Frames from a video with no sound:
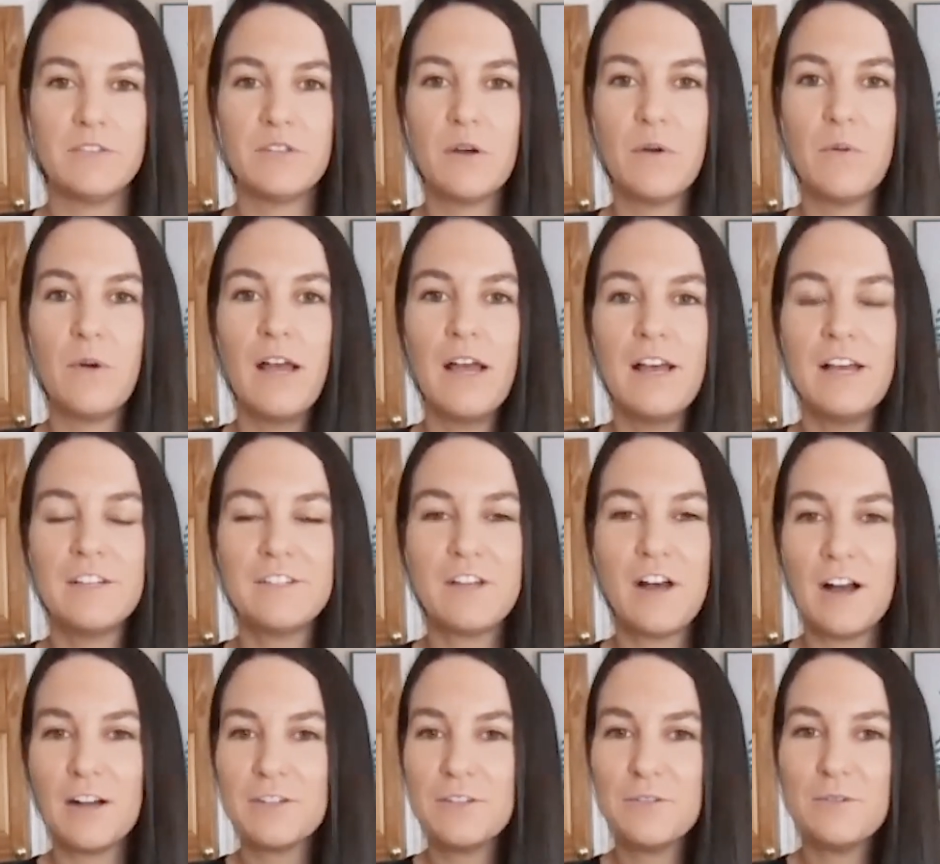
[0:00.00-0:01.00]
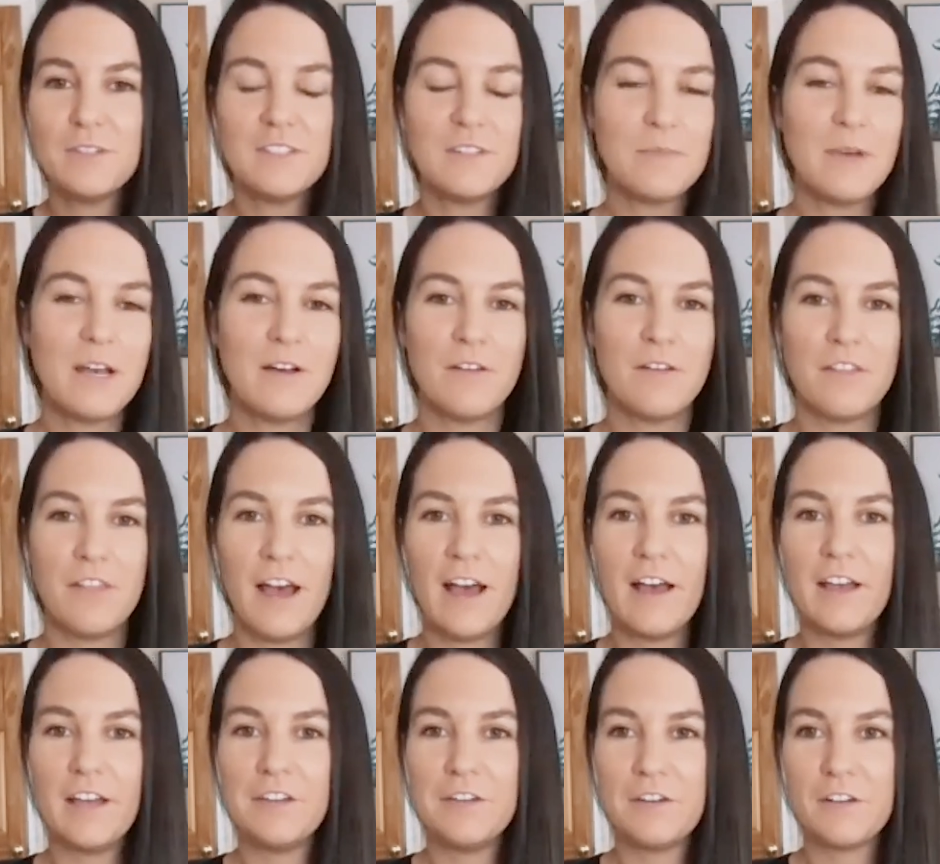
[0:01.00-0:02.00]
So talk to us about
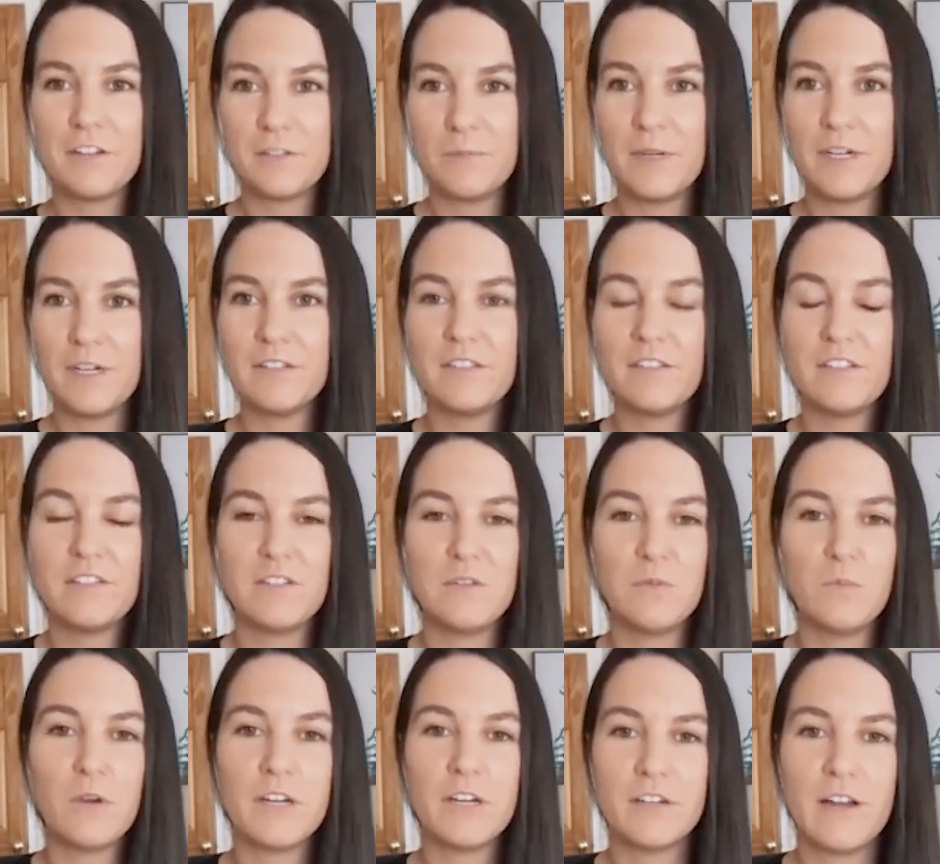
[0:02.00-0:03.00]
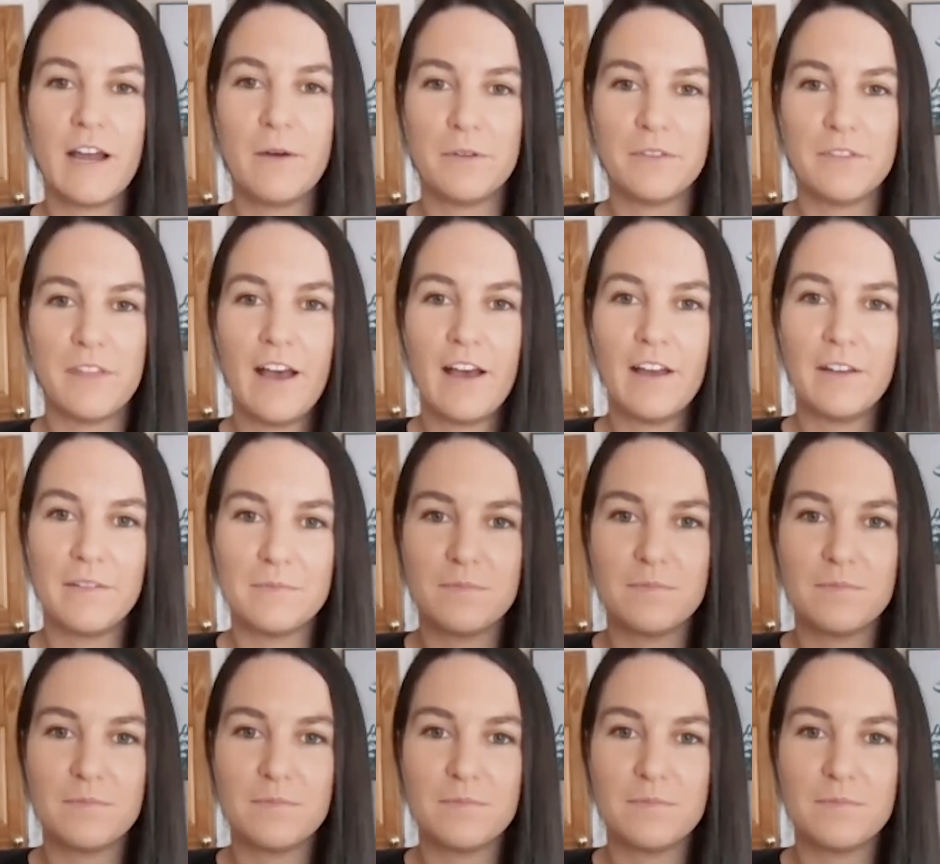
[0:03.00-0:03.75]
that and your experiences and where you're at with that.